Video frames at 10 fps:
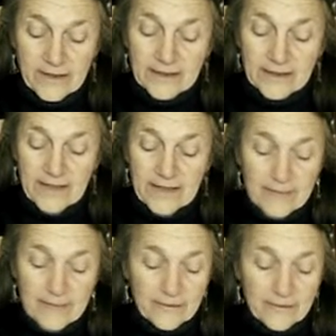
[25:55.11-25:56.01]

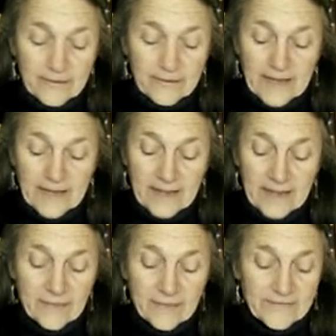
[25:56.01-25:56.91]

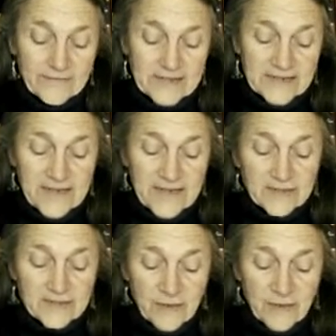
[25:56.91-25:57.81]
labor for 10,
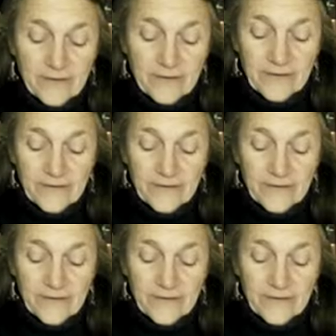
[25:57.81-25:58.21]
12,